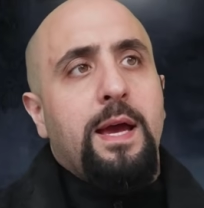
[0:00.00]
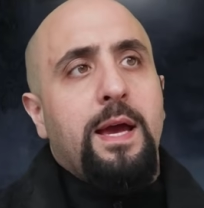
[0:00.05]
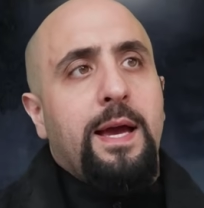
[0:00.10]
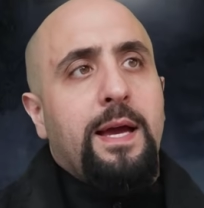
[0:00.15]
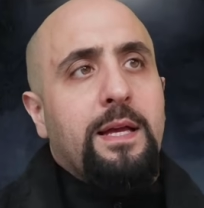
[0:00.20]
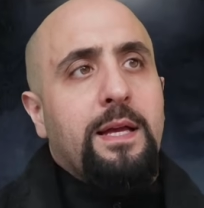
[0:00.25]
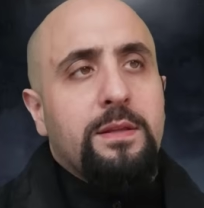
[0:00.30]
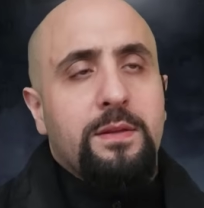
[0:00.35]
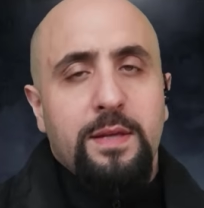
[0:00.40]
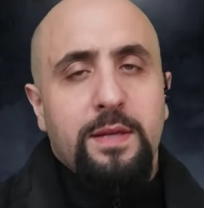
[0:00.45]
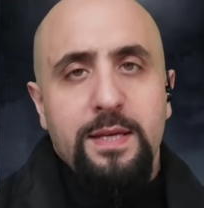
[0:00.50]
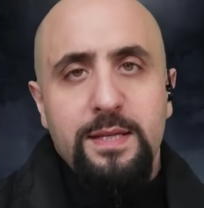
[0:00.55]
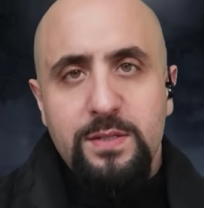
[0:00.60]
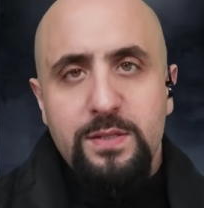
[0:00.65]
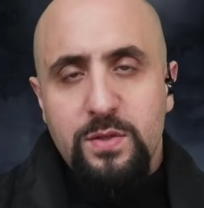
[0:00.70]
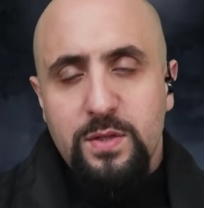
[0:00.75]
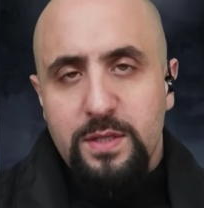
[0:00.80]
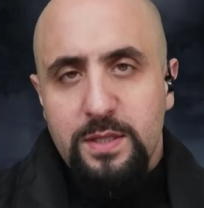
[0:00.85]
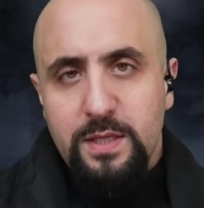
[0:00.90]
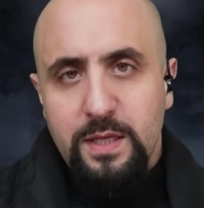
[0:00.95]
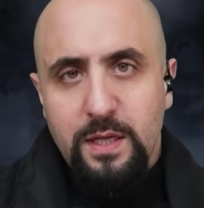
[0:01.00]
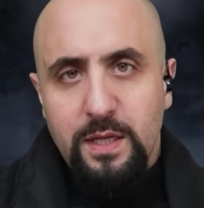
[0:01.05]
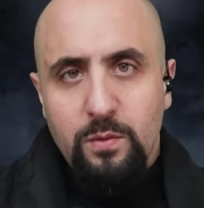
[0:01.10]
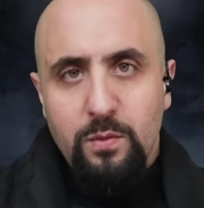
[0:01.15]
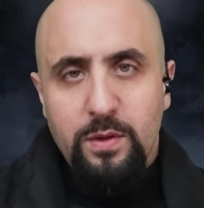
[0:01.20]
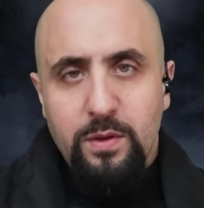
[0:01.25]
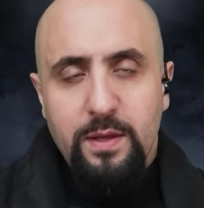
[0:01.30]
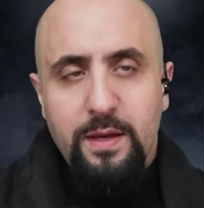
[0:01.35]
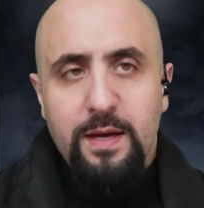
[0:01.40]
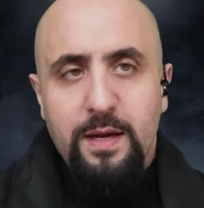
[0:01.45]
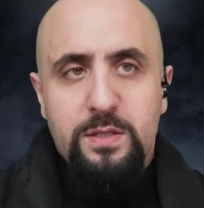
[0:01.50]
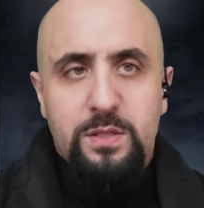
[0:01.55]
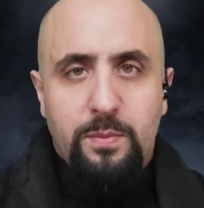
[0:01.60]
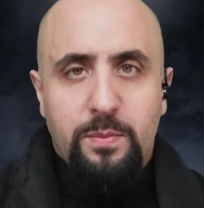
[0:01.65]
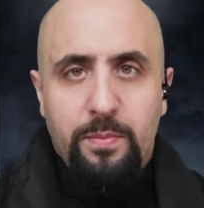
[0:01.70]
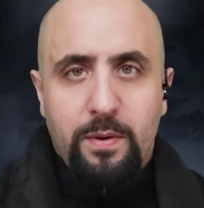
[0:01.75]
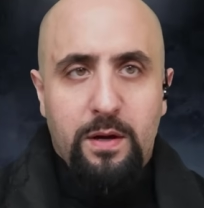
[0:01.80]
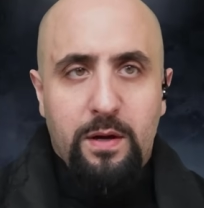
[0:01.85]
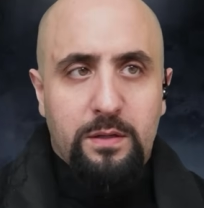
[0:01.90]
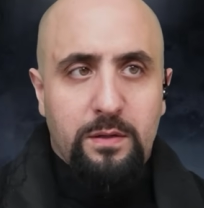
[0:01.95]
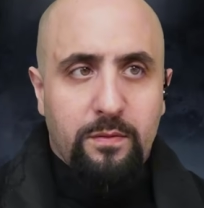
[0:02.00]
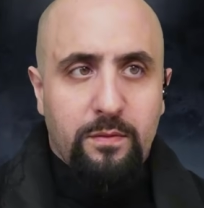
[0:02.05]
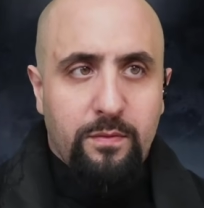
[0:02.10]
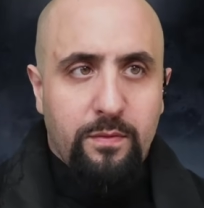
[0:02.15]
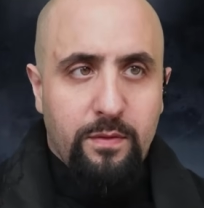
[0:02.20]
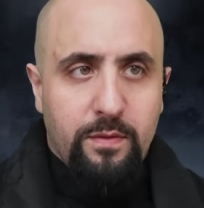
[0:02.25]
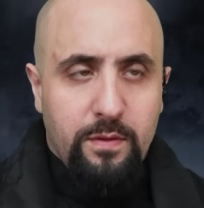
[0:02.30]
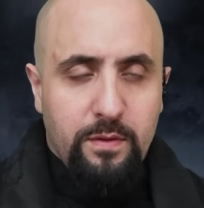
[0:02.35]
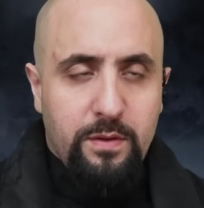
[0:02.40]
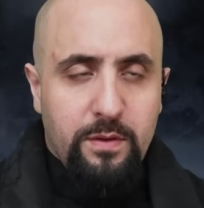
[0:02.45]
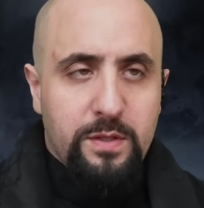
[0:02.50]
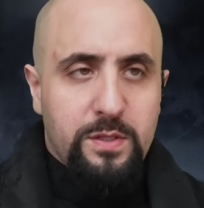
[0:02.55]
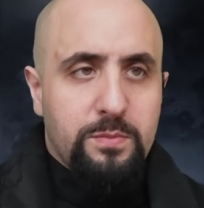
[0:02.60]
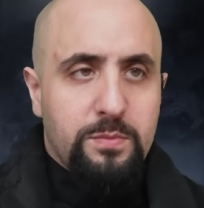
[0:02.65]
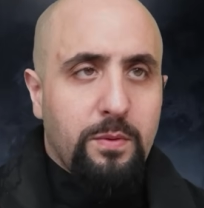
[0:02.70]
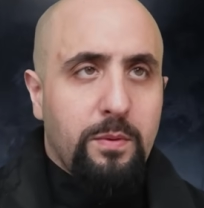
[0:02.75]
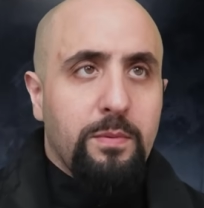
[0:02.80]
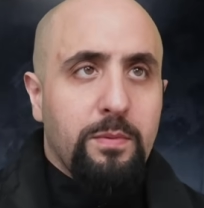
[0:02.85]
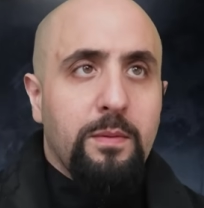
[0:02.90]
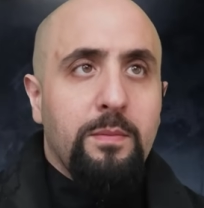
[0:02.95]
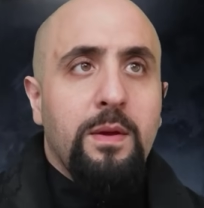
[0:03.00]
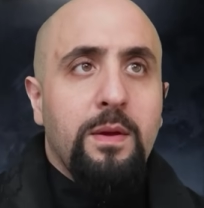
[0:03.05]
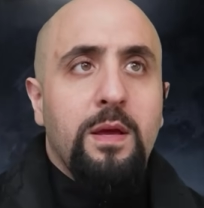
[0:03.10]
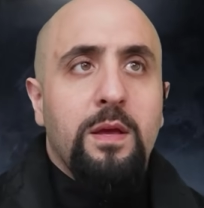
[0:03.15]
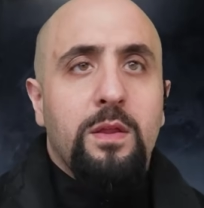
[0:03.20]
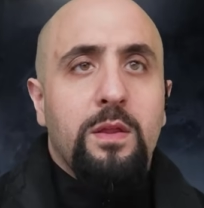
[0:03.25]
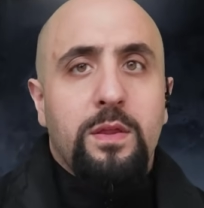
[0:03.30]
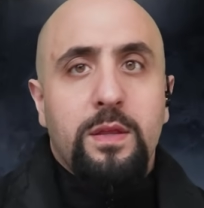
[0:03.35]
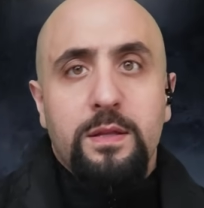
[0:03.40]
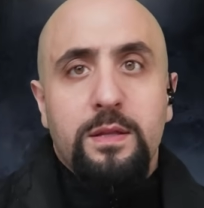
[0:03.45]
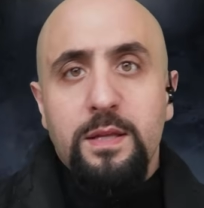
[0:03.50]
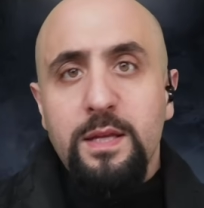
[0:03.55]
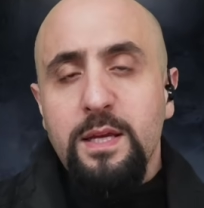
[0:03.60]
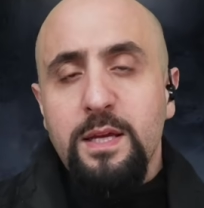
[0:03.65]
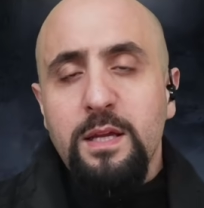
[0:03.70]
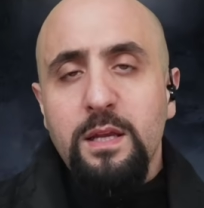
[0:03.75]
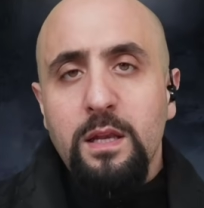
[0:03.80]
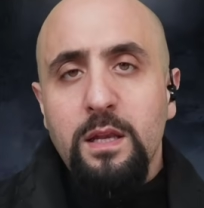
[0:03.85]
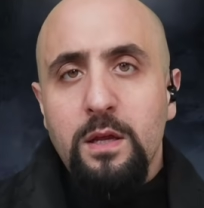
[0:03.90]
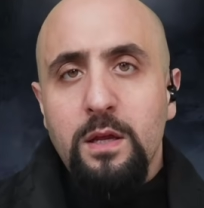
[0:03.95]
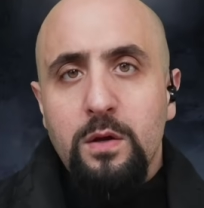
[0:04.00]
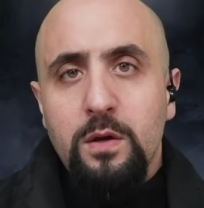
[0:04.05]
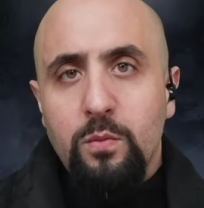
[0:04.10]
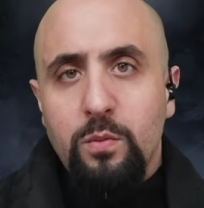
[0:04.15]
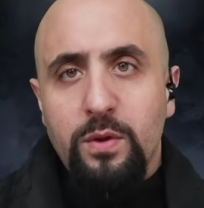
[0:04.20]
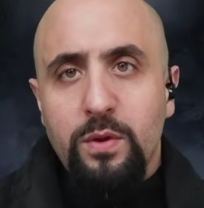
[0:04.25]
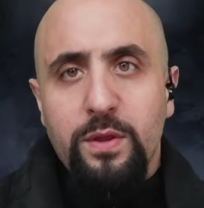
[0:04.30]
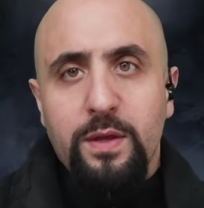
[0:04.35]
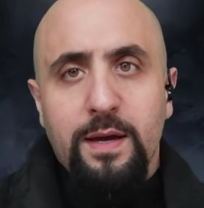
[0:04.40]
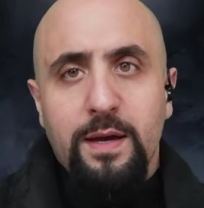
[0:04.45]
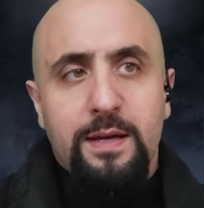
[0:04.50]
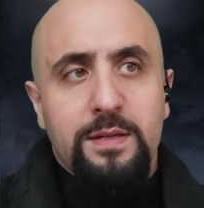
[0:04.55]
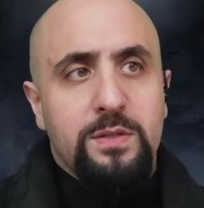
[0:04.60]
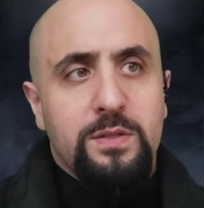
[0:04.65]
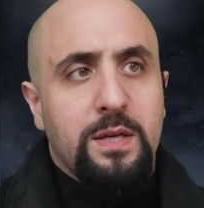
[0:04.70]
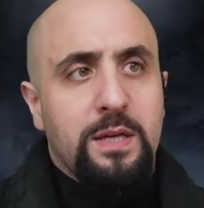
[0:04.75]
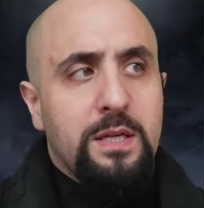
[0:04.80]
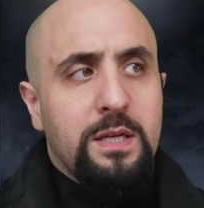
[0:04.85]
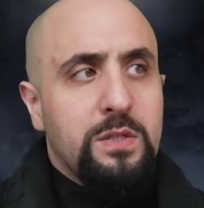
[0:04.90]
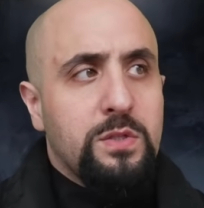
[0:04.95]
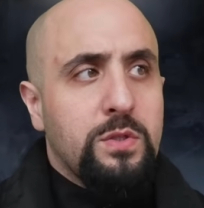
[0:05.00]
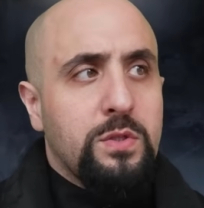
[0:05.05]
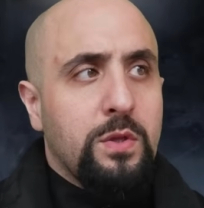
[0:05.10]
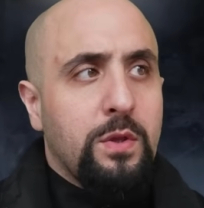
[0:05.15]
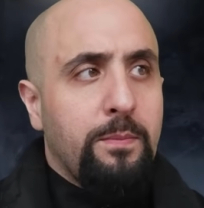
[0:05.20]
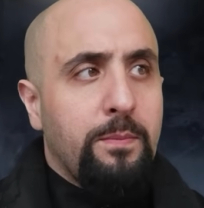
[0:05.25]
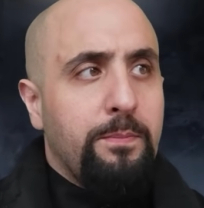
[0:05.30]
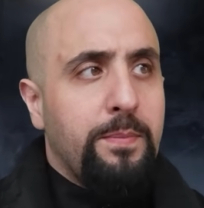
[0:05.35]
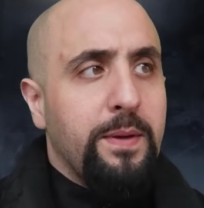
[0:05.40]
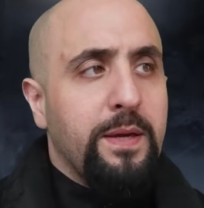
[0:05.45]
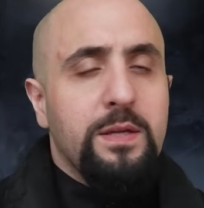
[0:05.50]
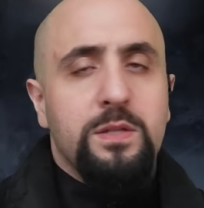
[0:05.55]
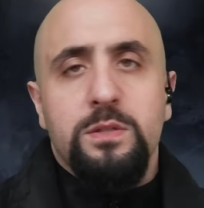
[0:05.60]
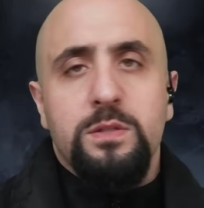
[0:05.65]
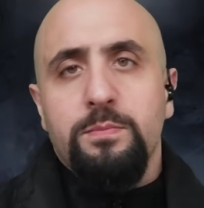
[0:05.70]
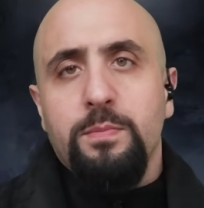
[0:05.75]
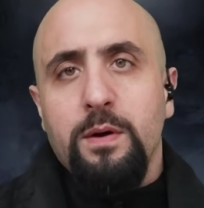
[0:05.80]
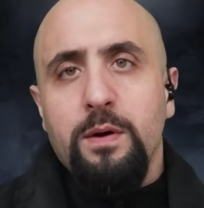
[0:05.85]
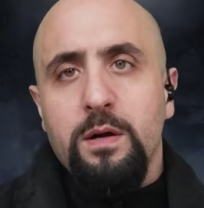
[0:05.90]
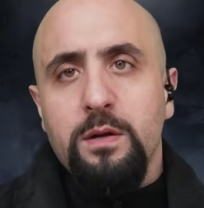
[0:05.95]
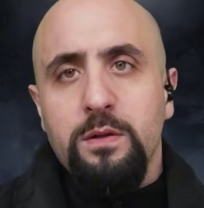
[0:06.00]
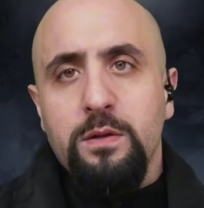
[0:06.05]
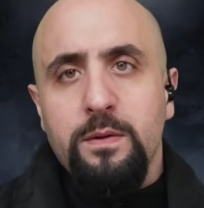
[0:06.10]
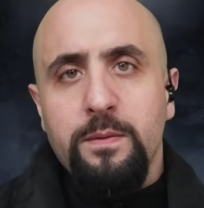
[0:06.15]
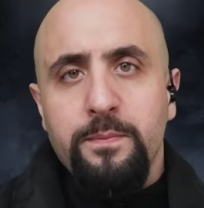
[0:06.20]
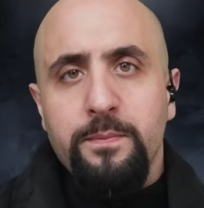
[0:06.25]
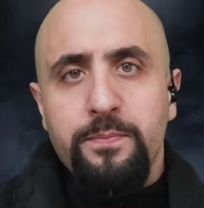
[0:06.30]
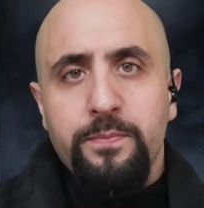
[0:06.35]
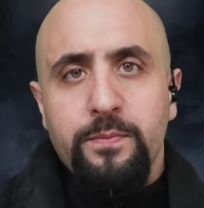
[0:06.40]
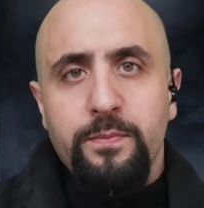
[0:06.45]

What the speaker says: And is the deal with Gaza part of this problem? The deal with Gaza is the biggest part